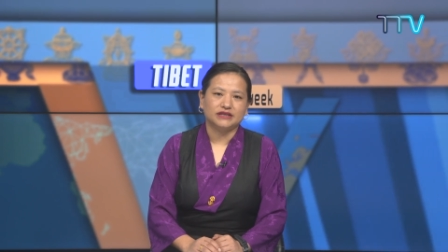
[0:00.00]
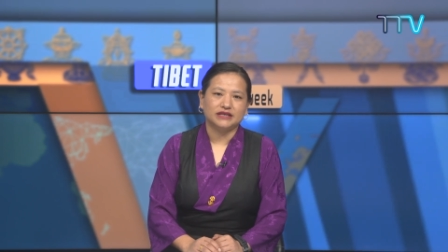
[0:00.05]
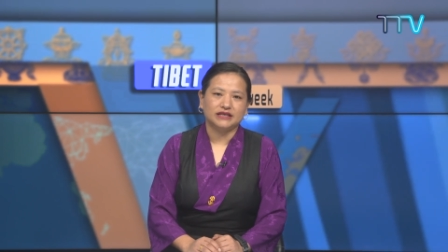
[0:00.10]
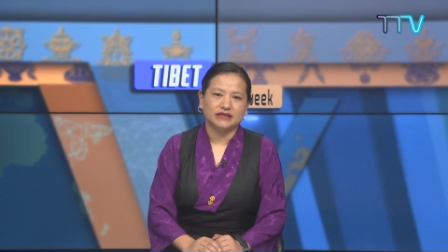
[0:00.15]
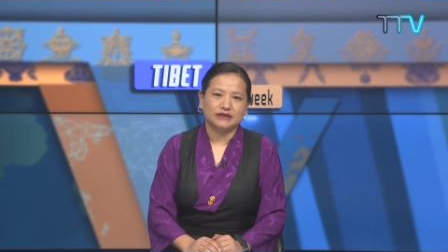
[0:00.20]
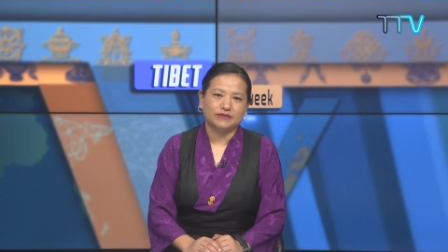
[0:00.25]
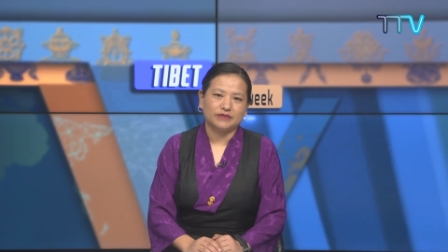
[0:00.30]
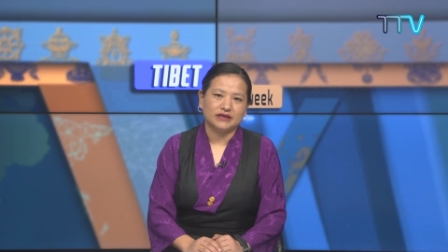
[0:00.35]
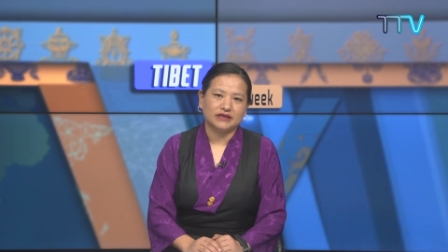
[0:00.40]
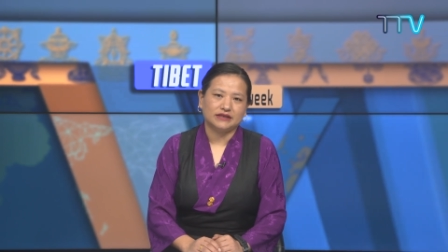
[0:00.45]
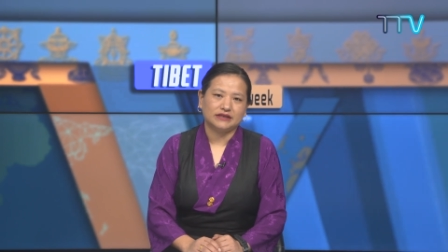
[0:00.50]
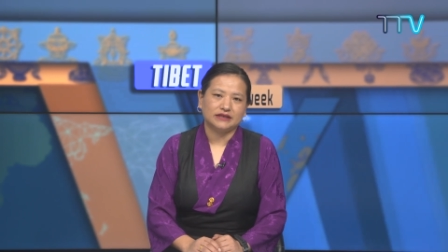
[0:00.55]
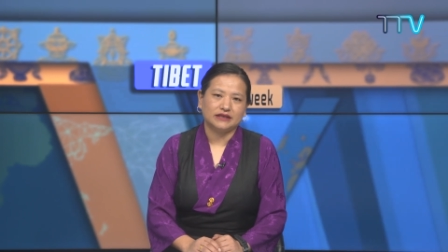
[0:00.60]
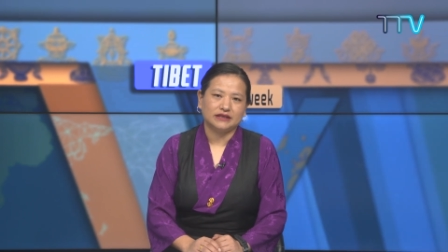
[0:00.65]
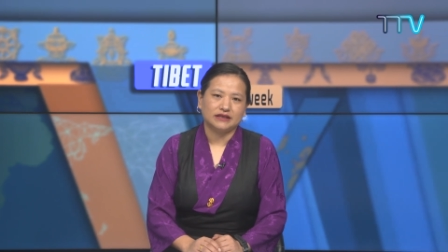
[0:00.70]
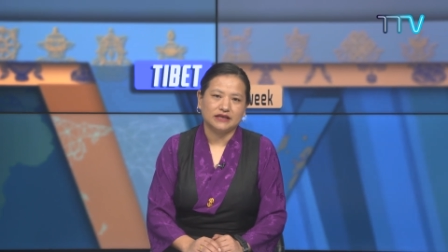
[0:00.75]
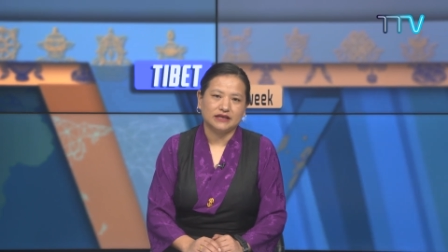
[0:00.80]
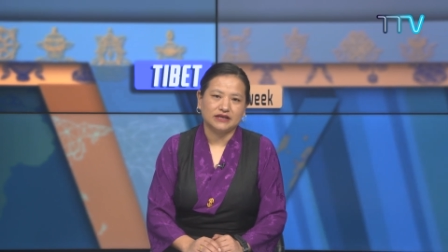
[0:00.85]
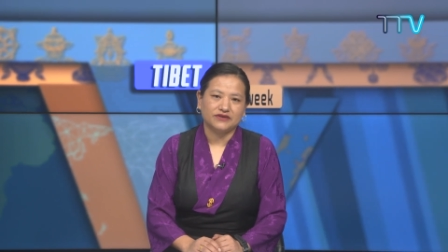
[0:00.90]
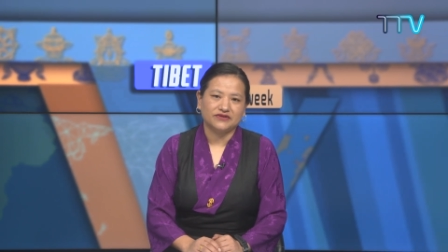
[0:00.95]

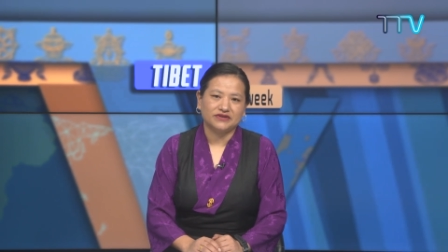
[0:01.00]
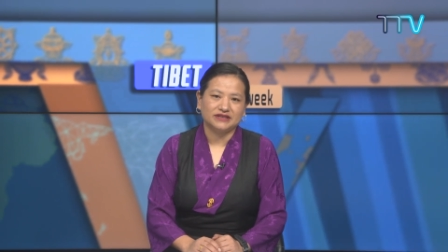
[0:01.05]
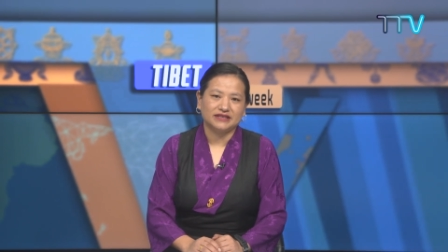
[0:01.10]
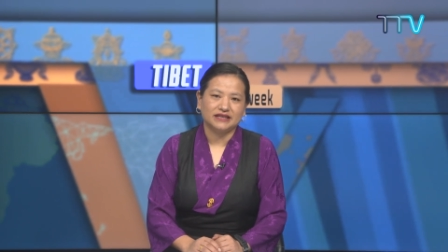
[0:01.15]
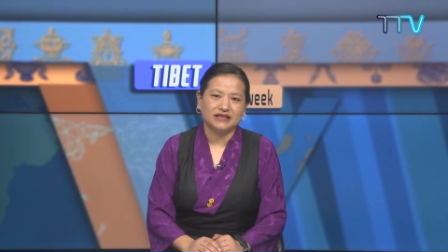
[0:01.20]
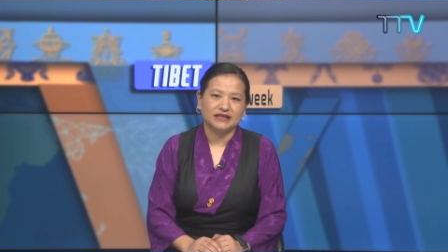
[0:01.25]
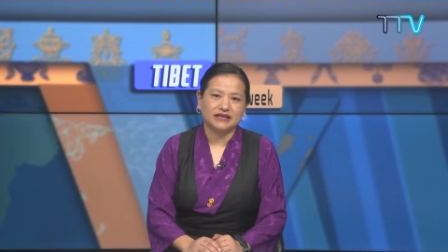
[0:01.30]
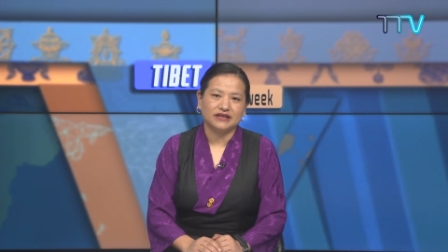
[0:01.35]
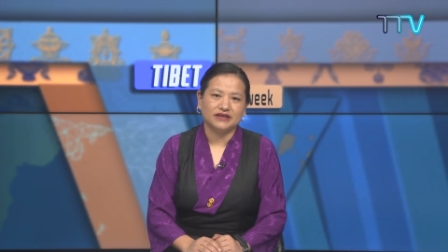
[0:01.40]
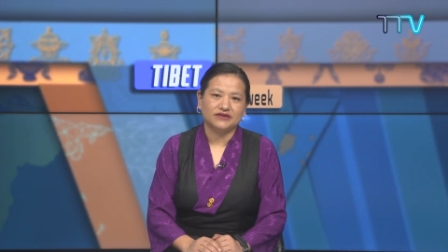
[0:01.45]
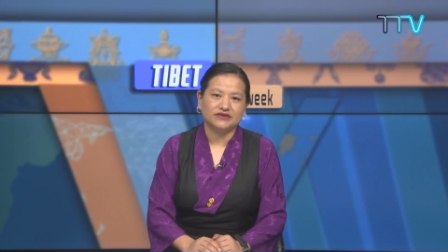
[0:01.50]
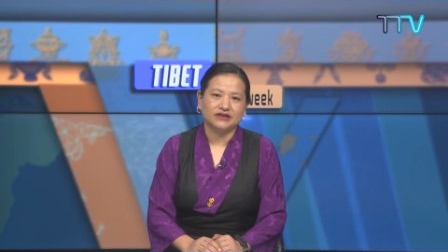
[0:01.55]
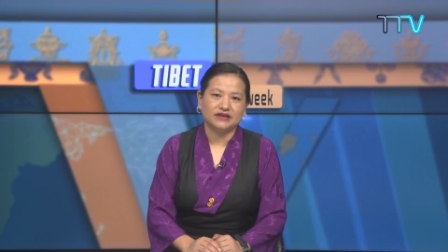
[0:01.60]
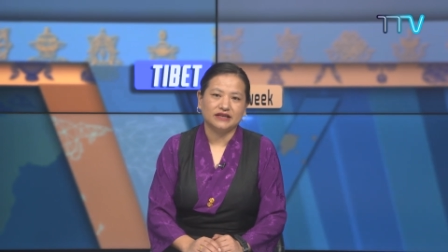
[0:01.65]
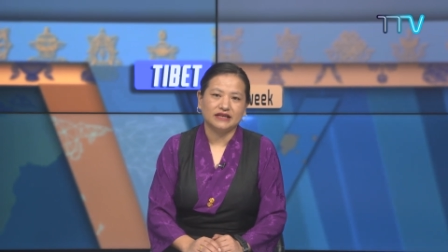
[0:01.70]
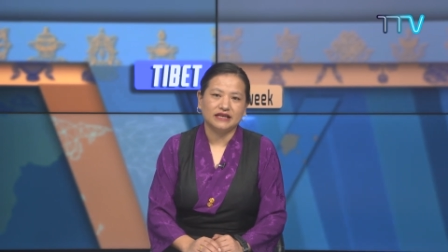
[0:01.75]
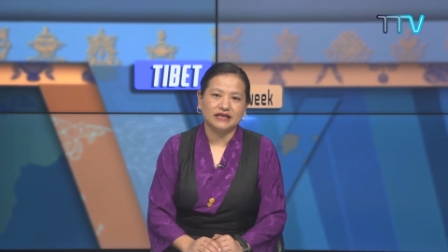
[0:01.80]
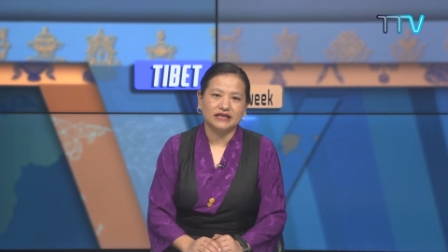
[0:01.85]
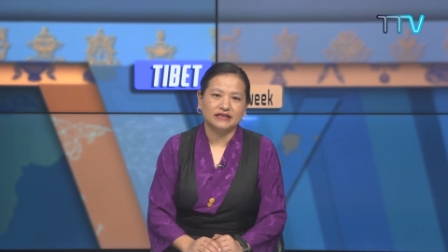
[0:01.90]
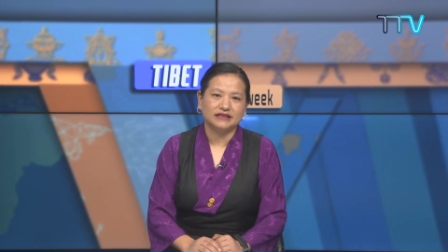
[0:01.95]
dismissed the recently
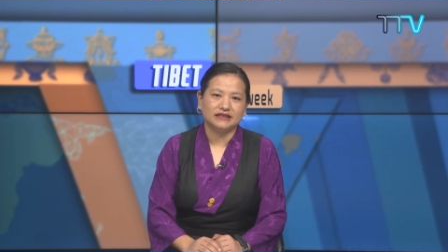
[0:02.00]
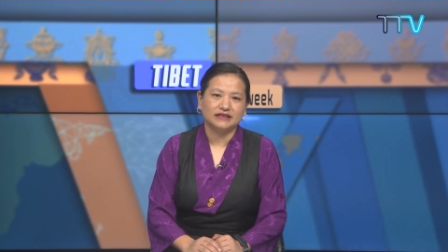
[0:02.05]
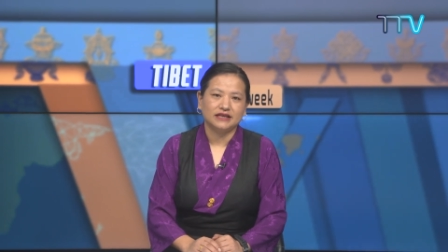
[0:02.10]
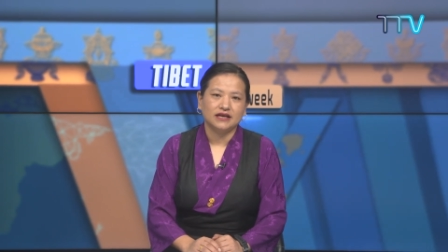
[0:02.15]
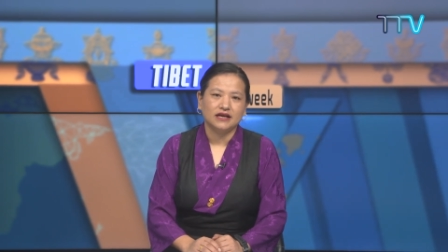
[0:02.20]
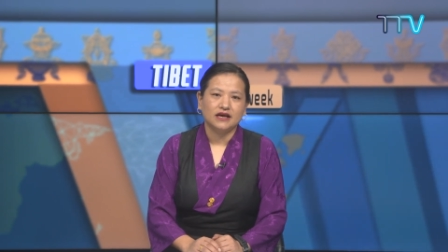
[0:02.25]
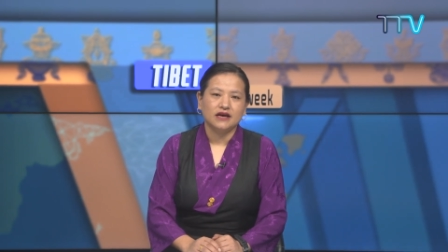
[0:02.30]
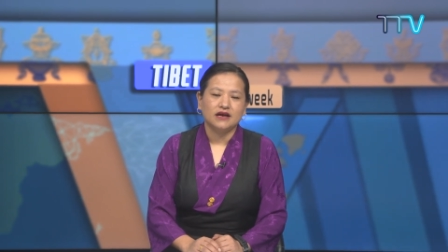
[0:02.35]
released